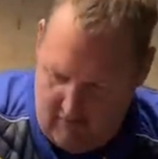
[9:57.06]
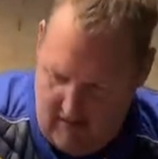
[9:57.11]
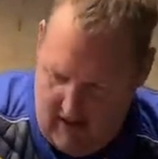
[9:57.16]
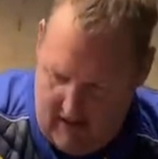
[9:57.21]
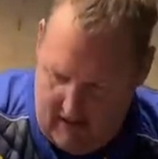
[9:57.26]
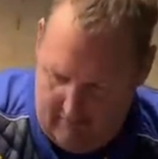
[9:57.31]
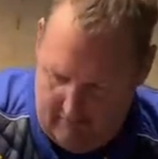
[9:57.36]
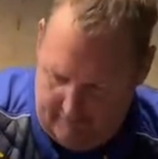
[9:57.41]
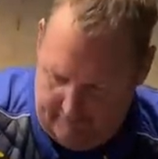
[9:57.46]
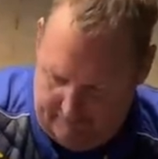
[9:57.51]

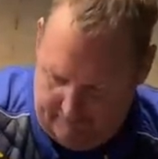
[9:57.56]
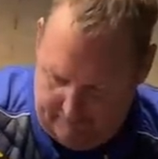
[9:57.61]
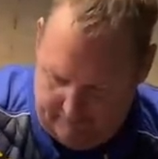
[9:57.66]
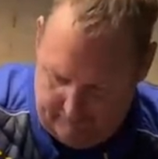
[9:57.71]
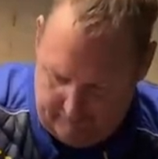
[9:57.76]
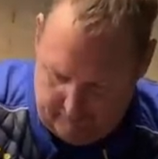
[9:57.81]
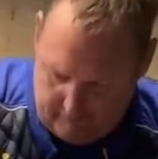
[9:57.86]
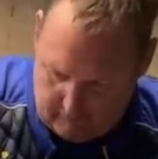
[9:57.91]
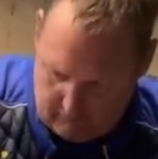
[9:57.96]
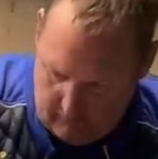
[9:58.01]
Right,
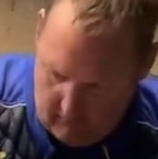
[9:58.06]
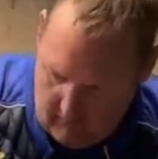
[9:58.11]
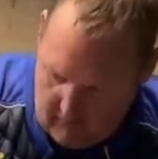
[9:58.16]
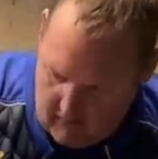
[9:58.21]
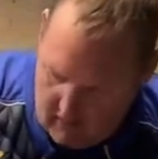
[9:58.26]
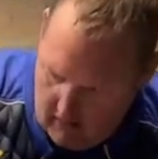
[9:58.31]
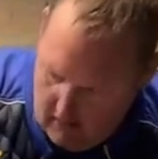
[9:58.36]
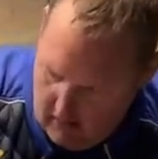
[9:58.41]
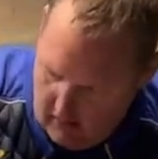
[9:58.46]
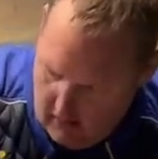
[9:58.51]

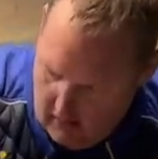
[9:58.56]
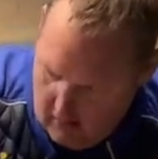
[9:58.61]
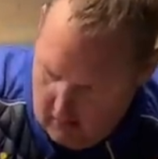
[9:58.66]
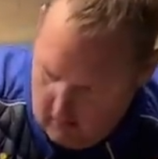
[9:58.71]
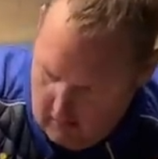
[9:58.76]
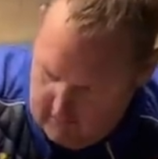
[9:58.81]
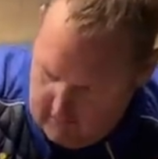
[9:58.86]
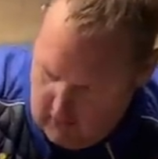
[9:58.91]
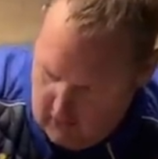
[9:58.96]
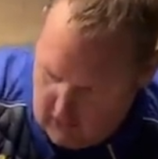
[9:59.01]

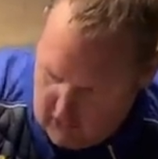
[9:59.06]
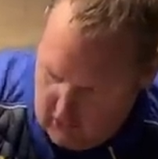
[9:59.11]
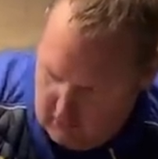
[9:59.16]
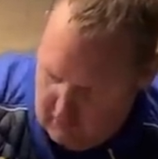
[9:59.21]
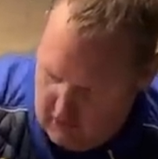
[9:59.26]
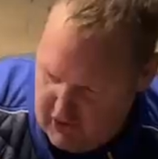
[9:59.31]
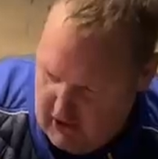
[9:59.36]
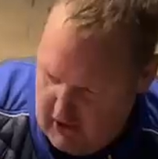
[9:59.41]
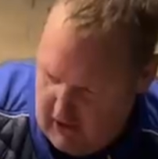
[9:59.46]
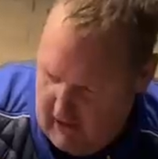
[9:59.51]
we've got some
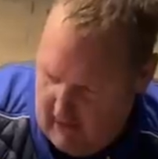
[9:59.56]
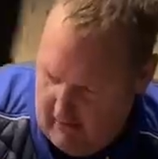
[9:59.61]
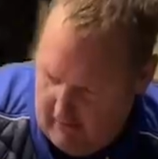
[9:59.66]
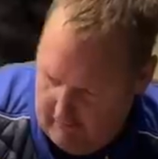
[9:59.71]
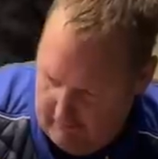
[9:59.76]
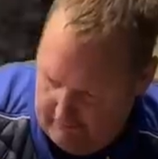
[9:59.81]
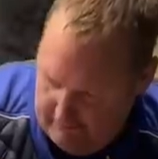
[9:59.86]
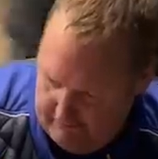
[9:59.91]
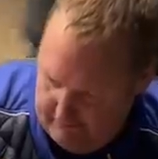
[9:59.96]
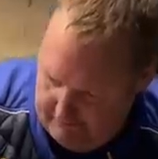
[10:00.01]
chilli,
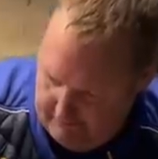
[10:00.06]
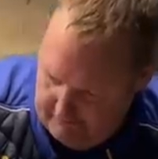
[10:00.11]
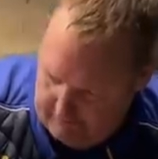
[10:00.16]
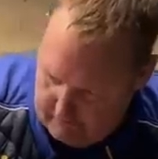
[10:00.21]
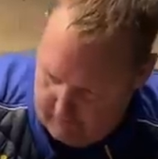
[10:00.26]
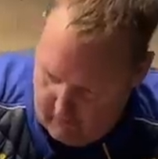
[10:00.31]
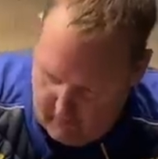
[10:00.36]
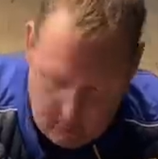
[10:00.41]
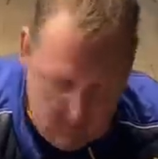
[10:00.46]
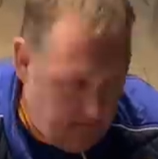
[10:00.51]

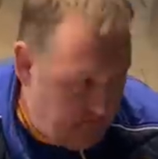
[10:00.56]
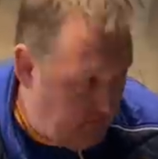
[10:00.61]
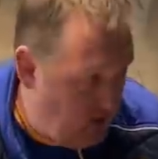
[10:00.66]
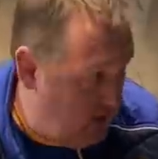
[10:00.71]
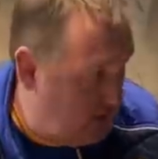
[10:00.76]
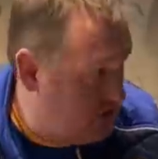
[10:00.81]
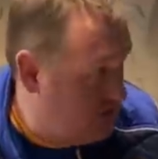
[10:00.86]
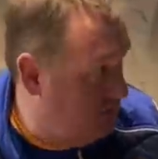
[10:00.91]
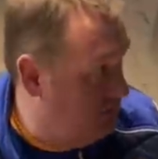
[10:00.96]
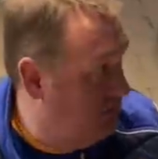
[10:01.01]
we've
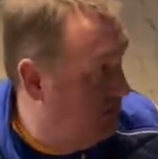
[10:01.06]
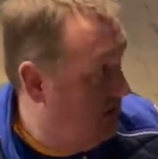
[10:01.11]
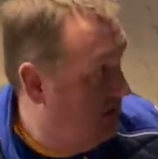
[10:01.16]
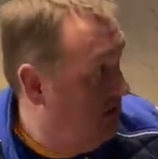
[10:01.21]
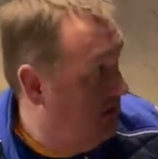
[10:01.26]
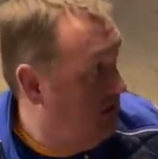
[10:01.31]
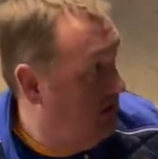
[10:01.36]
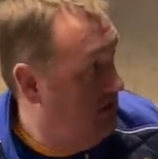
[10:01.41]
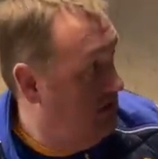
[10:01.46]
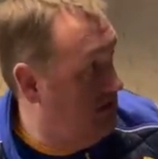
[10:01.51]
got some...
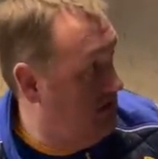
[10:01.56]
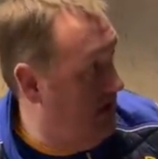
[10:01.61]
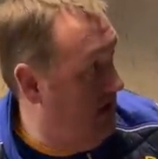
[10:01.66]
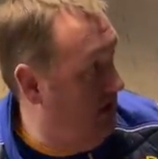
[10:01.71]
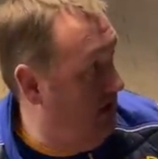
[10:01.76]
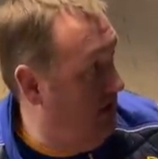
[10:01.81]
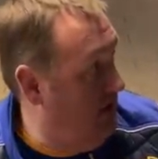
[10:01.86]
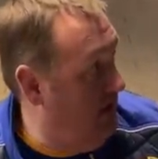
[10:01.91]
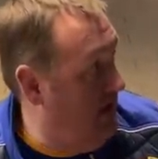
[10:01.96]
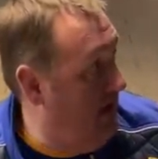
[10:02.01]
Is he
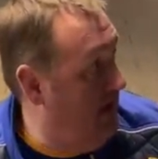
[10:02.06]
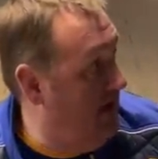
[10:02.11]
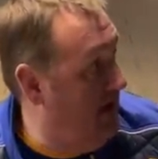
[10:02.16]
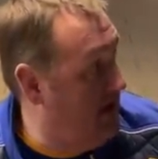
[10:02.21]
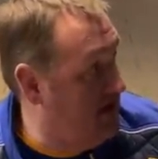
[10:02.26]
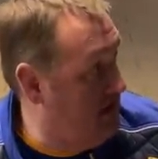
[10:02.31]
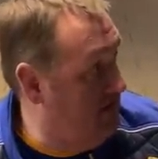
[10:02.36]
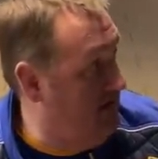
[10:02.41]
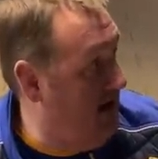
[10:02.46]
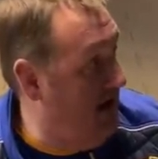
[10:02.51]
look? Here,
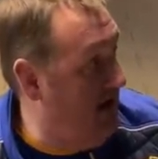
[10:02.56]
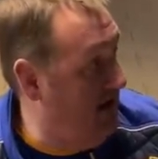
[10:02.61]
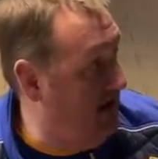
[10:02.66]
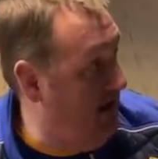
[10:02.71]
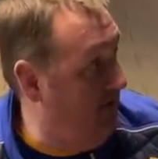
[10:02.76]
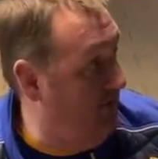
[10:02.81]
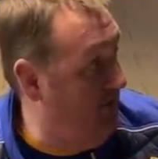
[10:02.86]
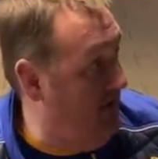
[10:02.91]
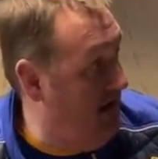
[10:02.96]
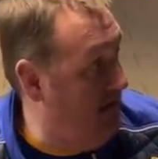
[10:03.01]
that's a right
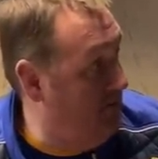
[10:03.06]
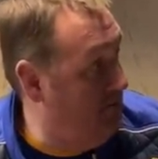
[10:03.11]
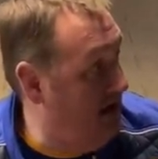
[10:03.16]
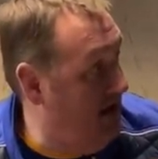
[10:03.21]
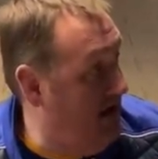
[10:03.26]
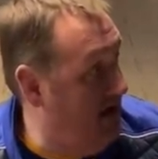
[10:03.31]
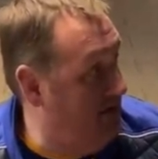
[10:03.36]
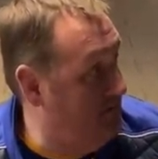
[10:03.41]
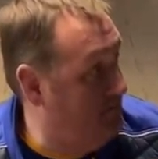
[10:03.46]
laugh, that, mate.